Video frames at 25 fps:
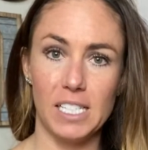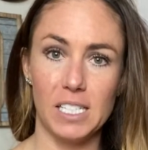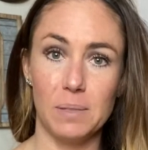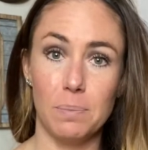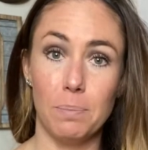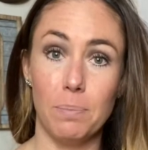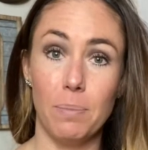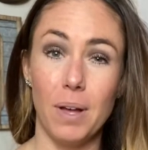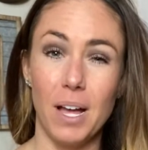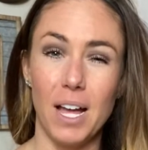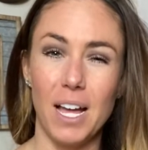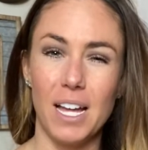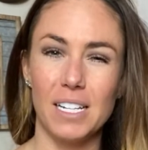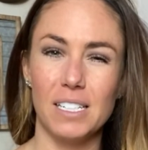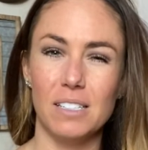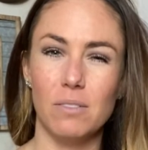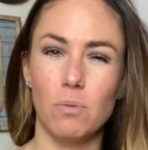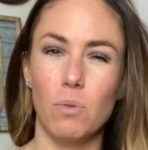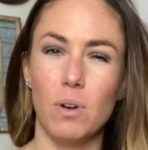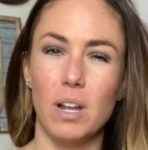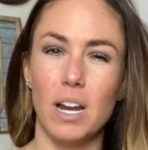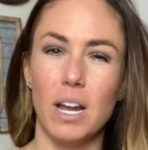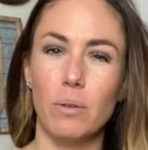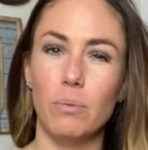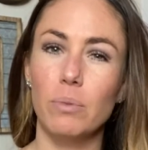But
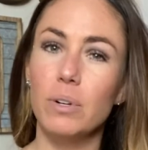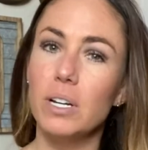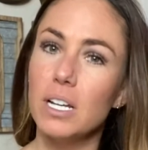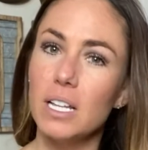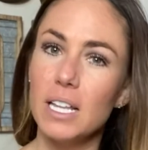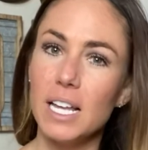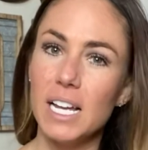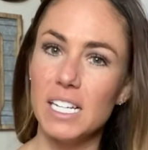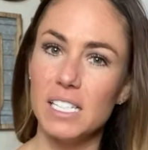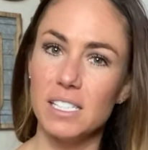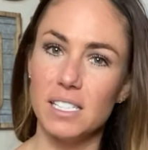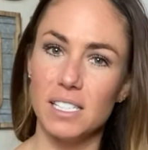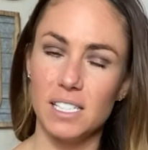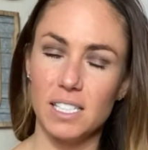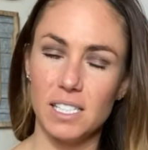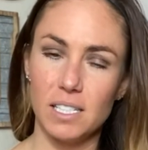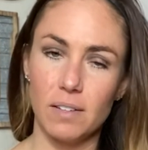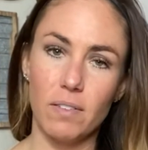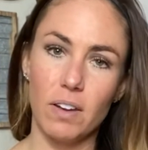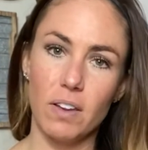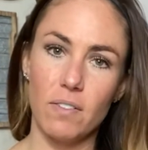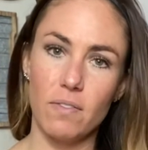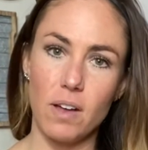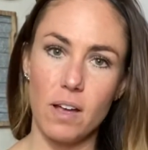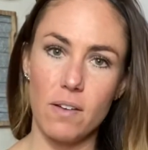what I realized the
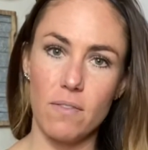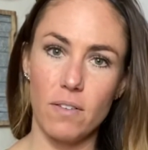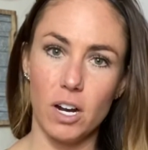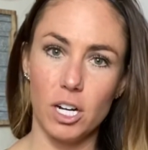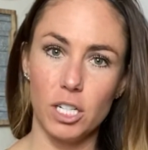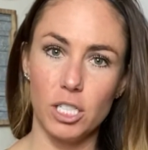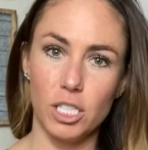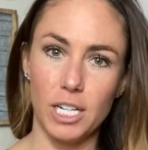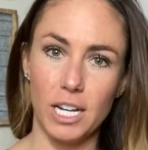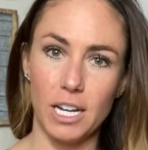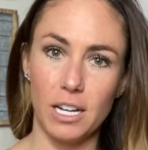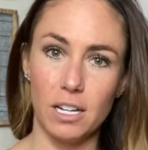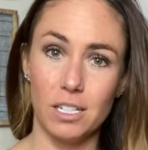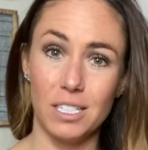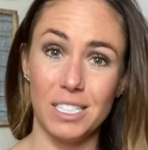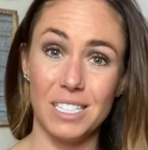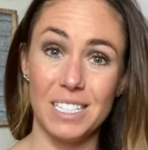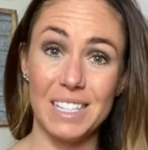75 hard challenge,